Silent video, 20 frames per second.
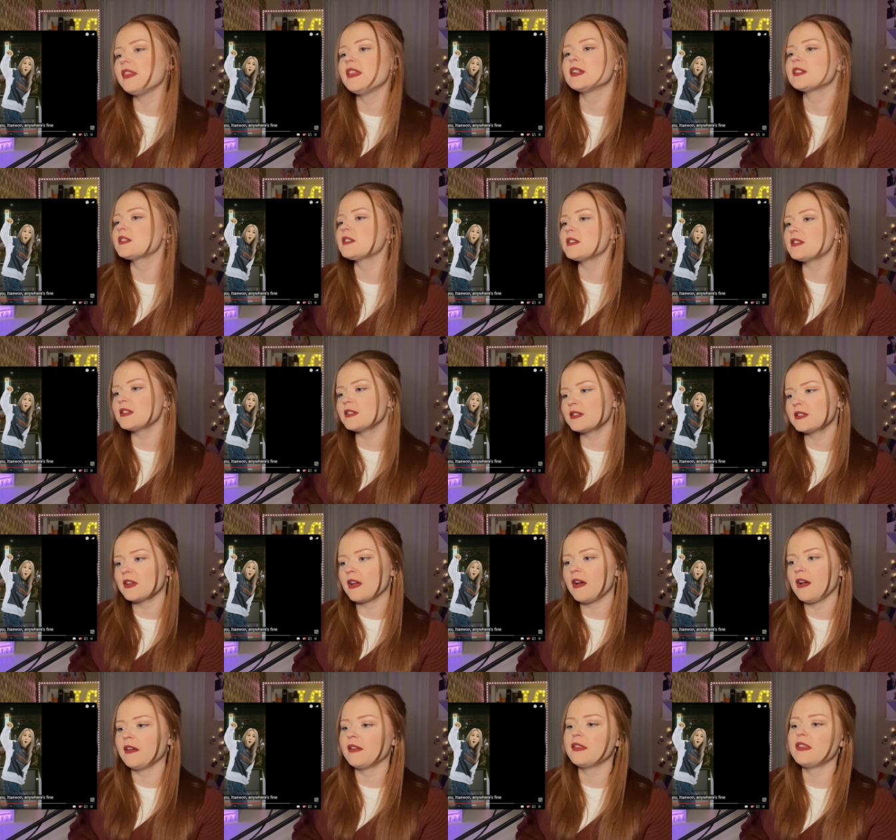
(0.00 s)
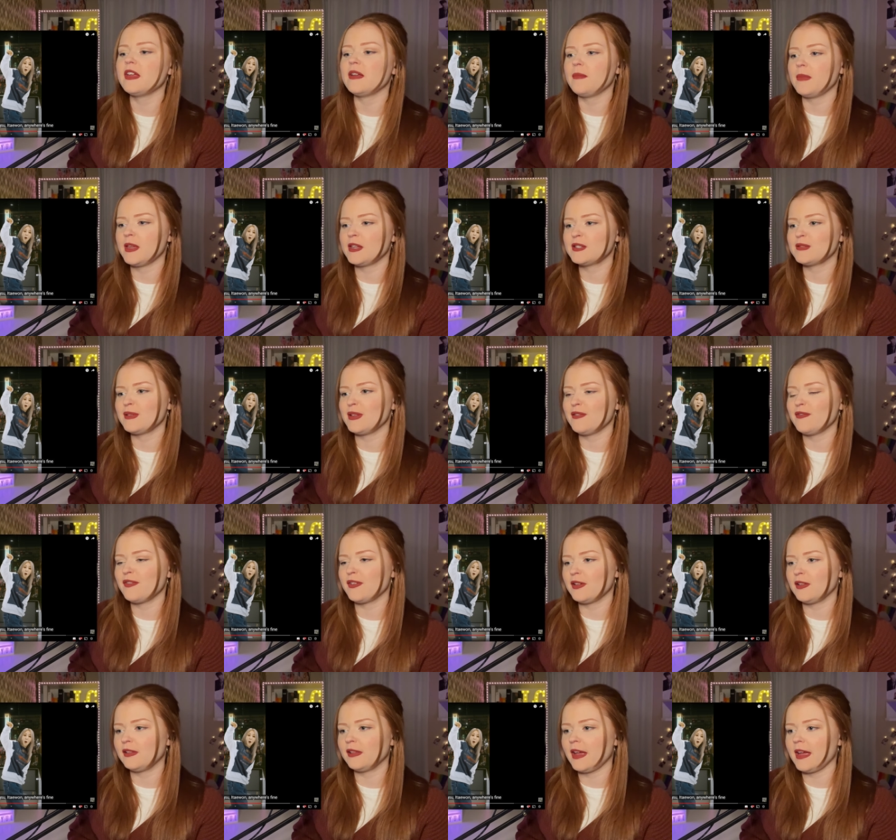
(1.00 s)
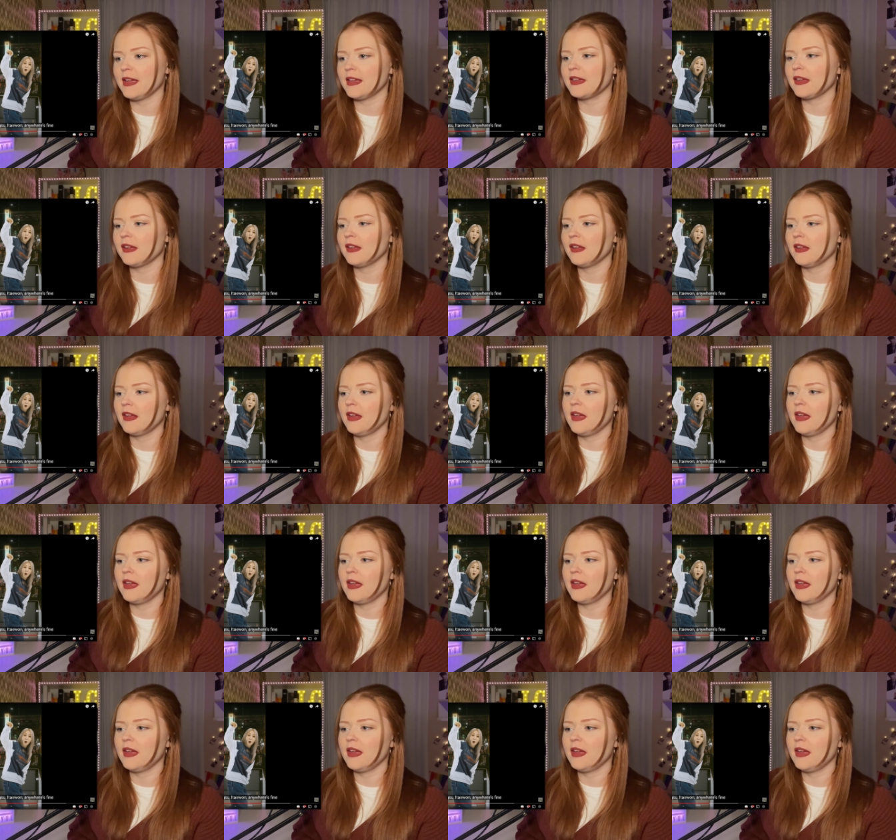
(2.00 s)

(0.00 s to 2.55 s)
This is a song that makes me feel like